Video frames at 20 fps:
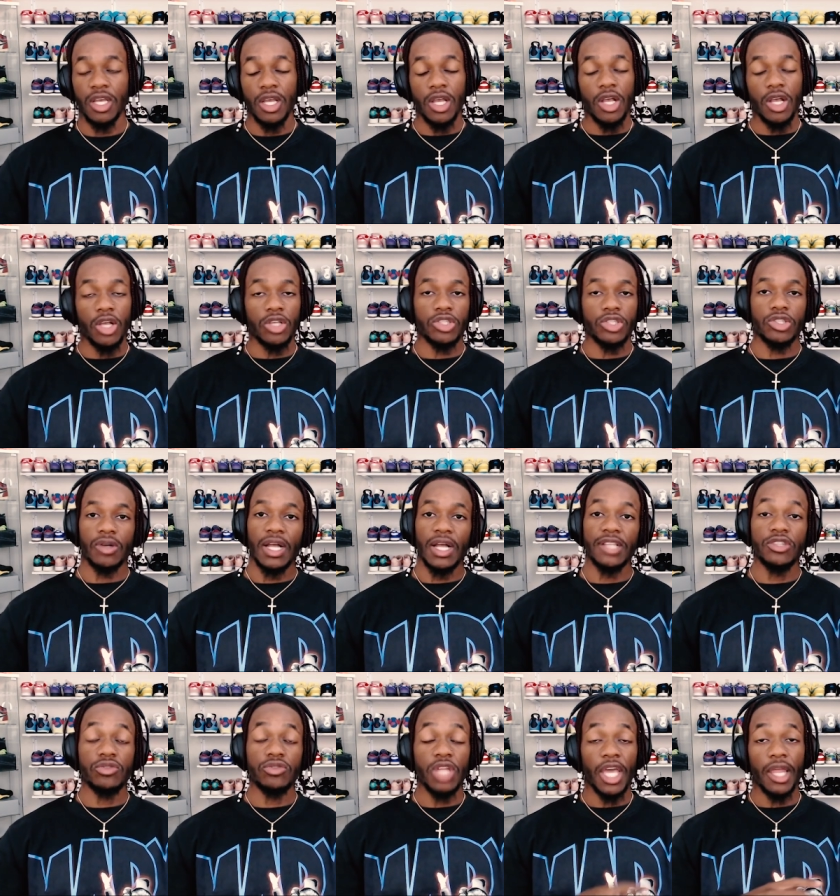So I
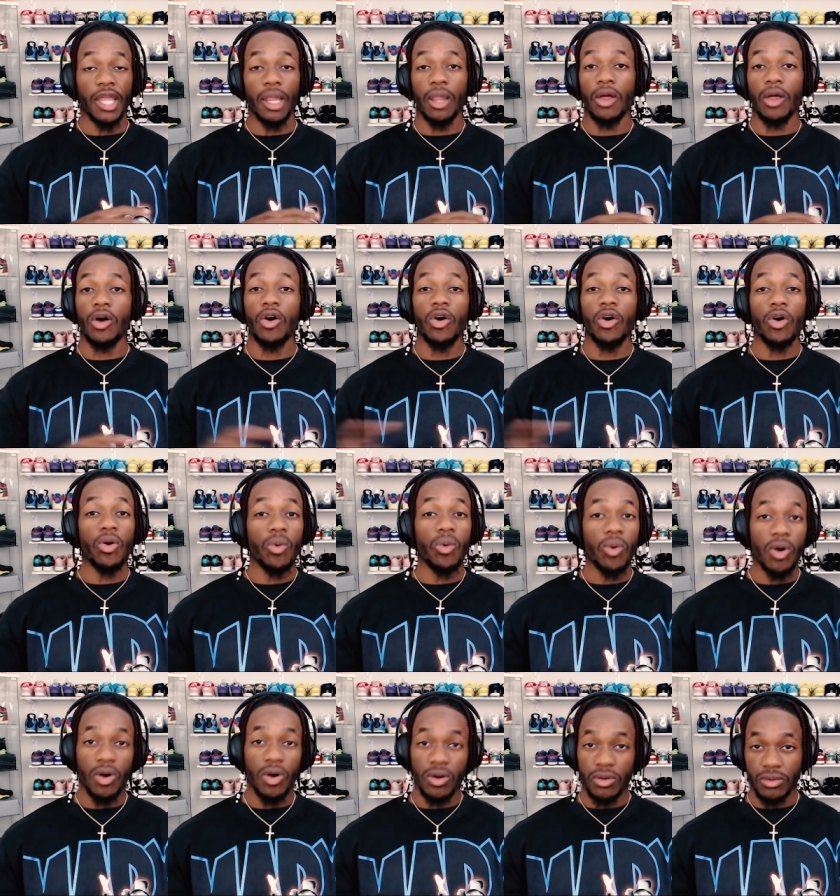do that long
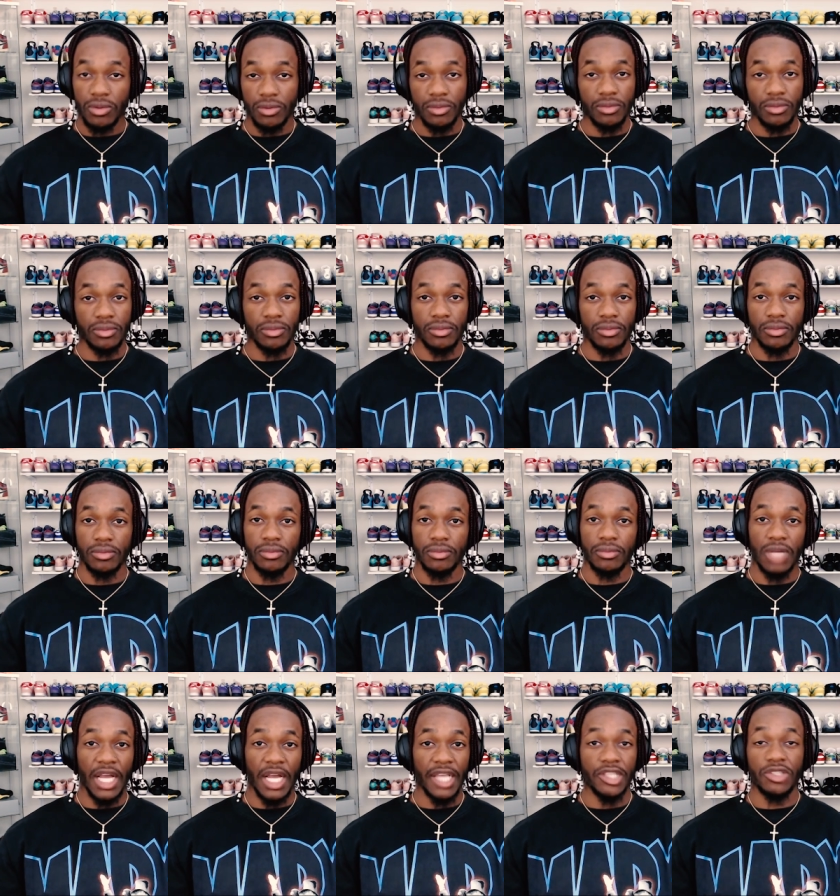walk.
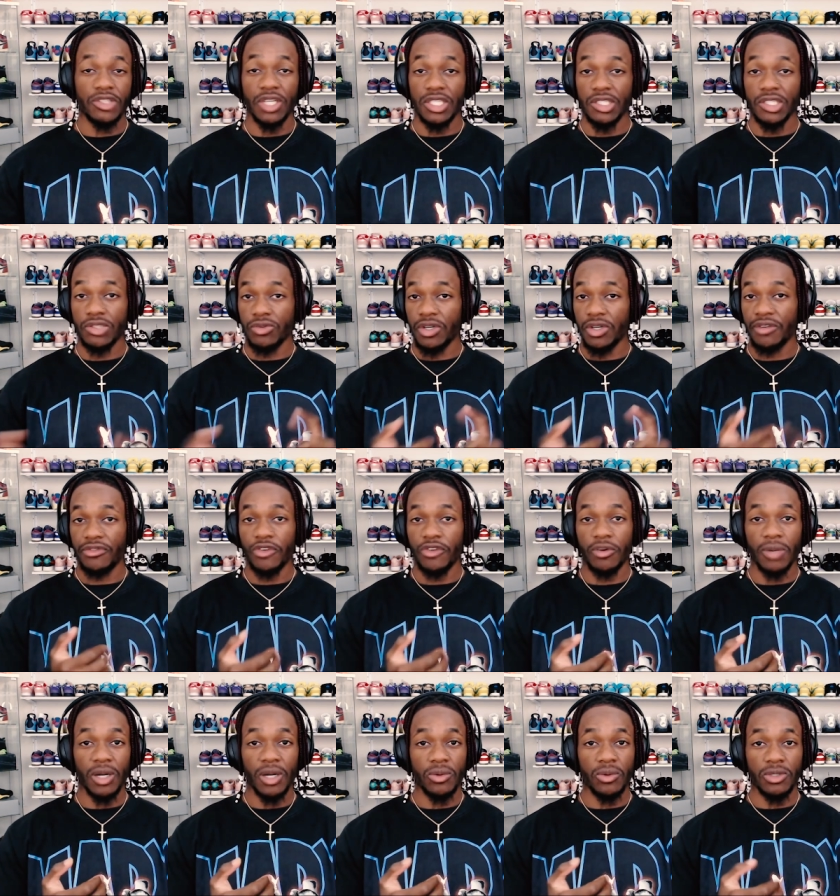Mind you, I just ran a
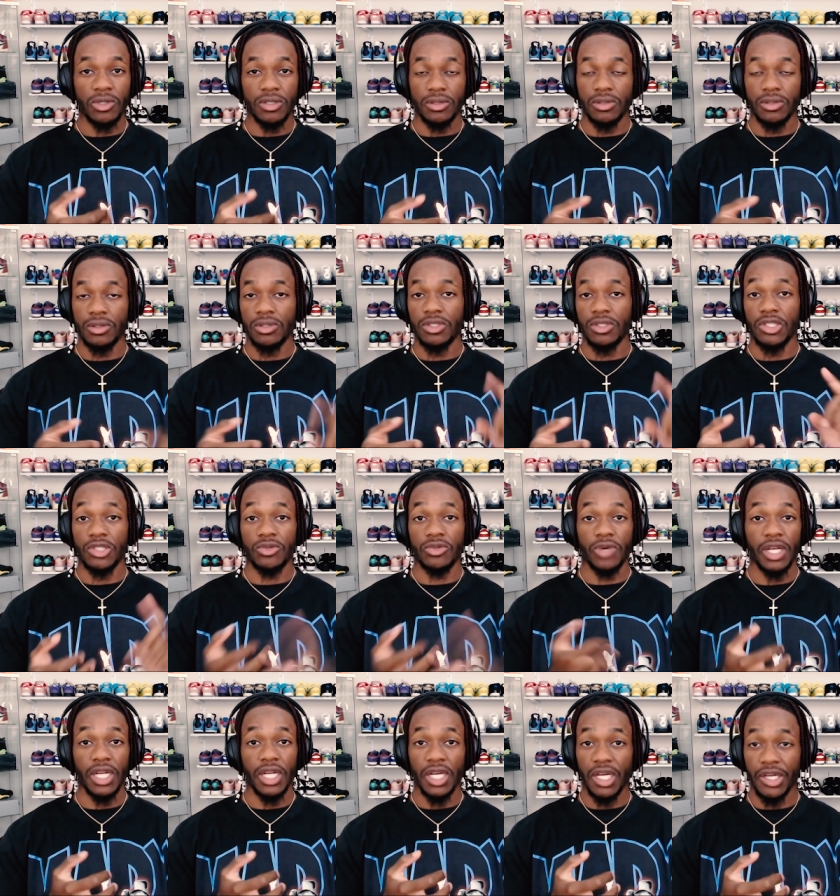4x1, just ran
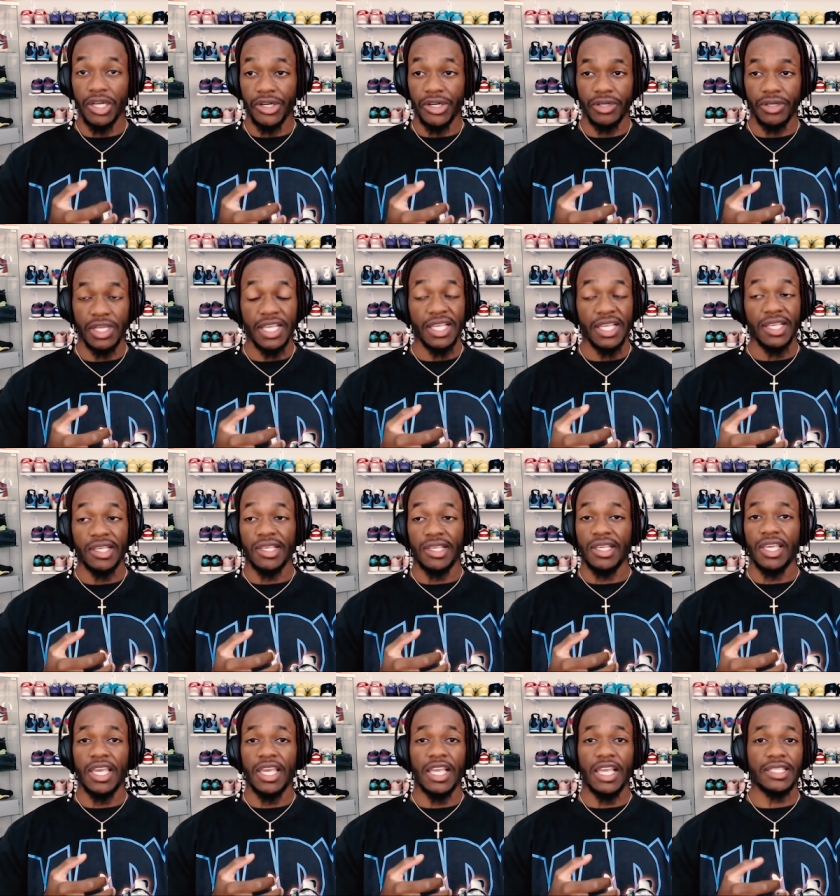100.
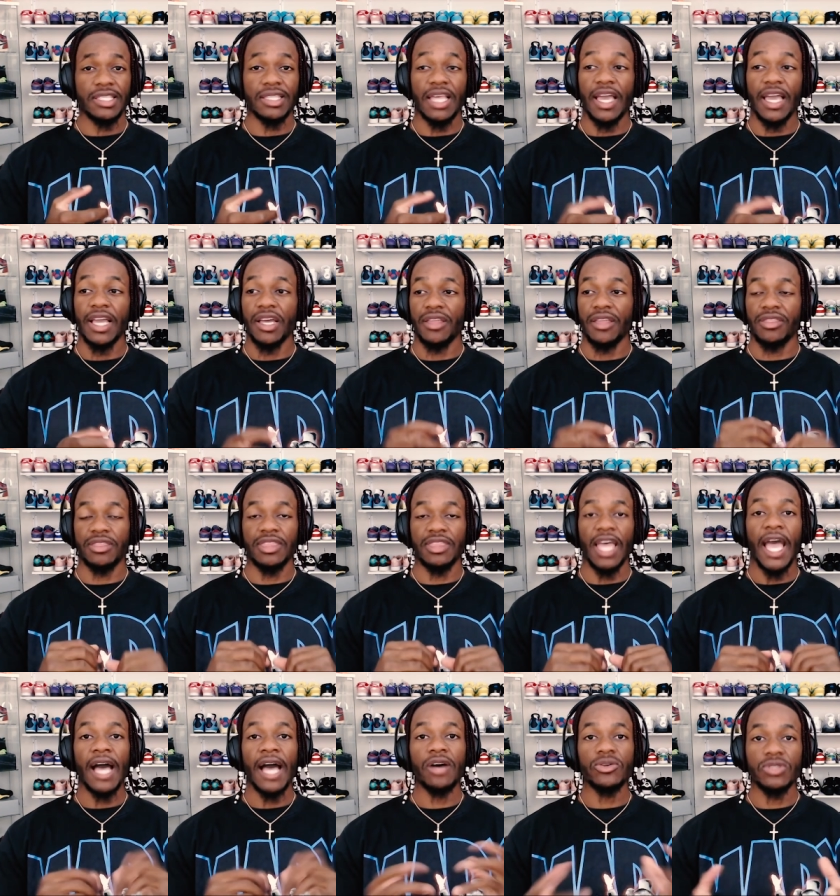It's like
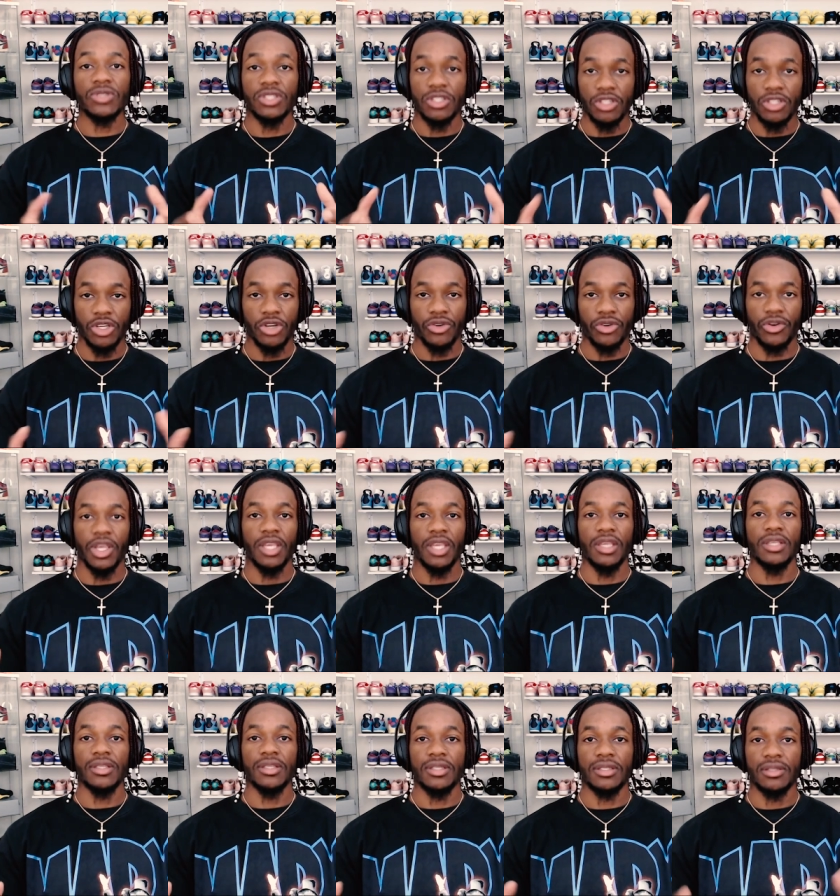1,000
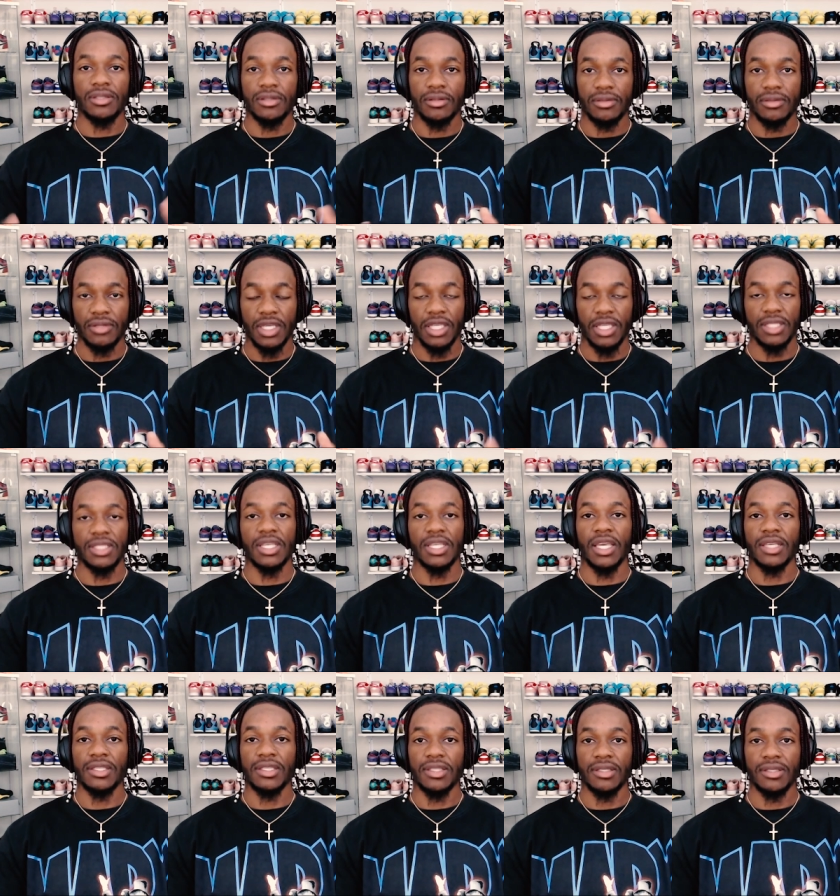degrees in
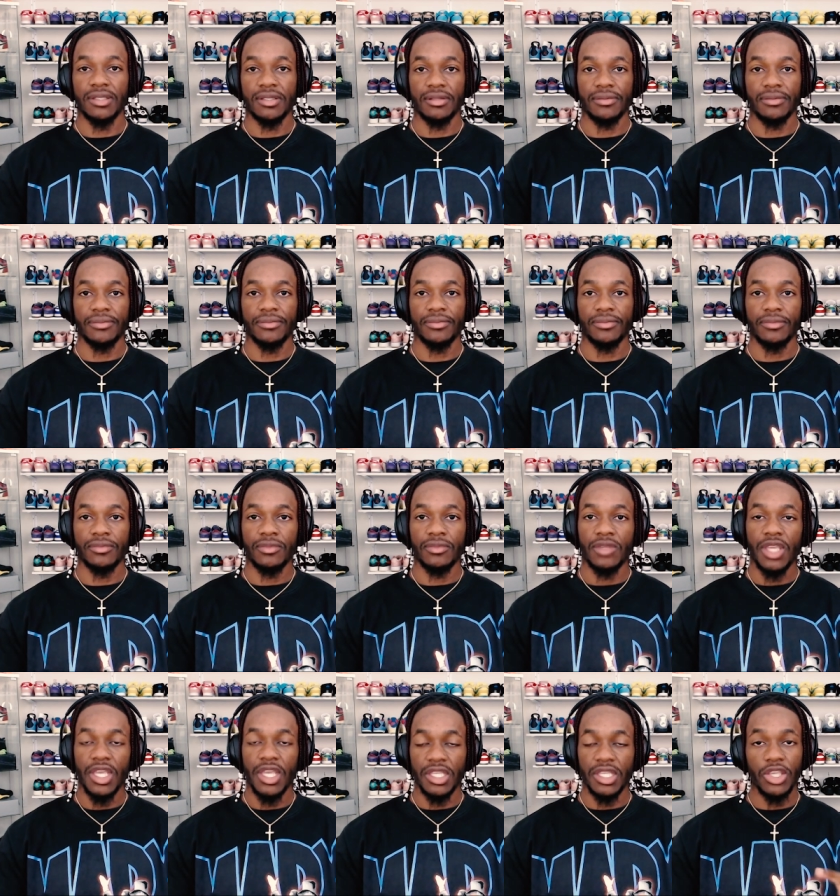Texas.
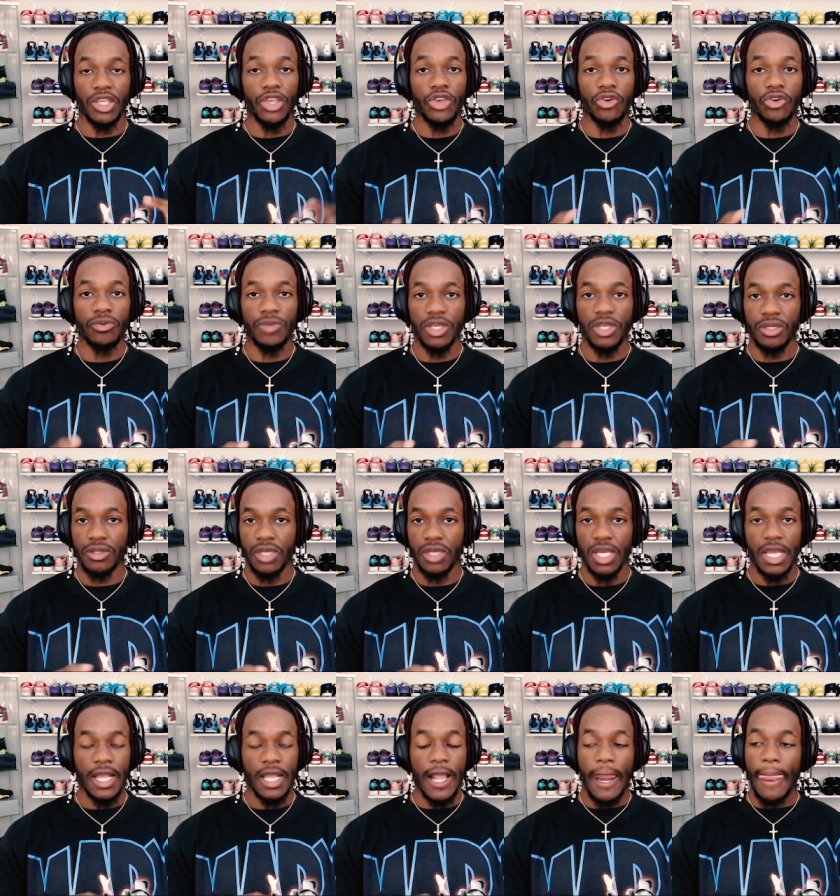It's humid.
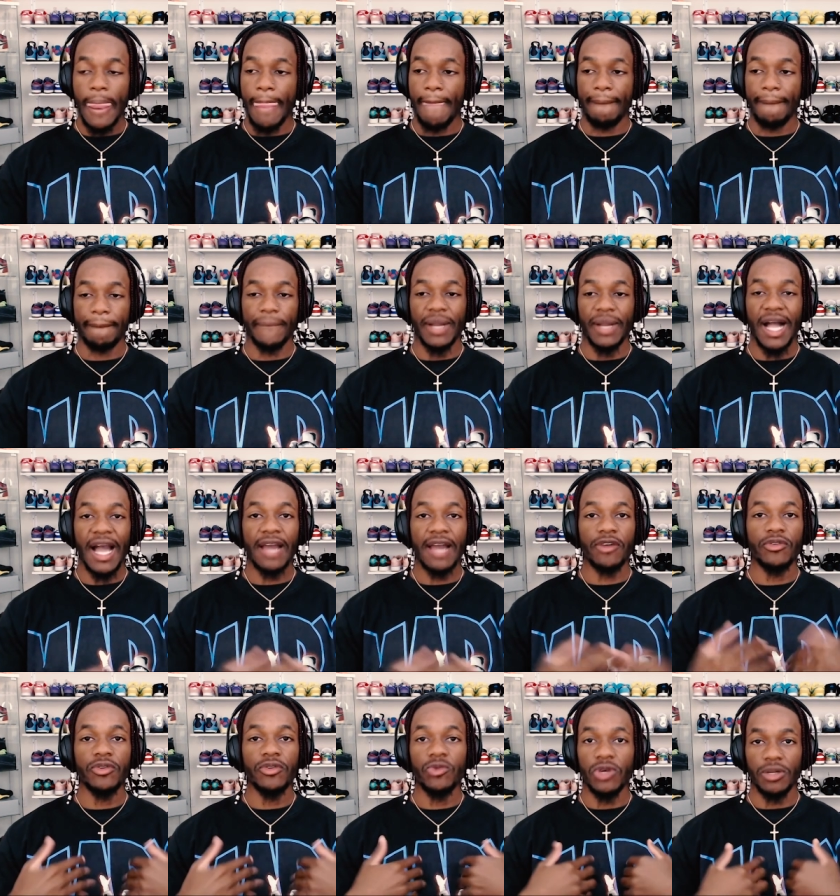I don't
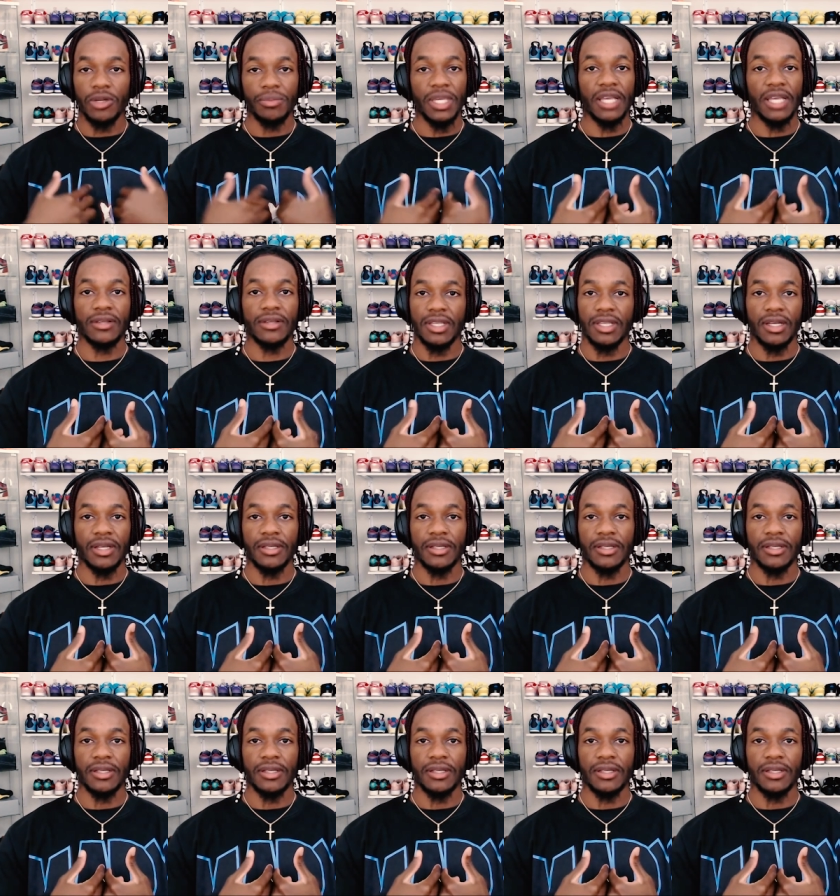even want to be outside.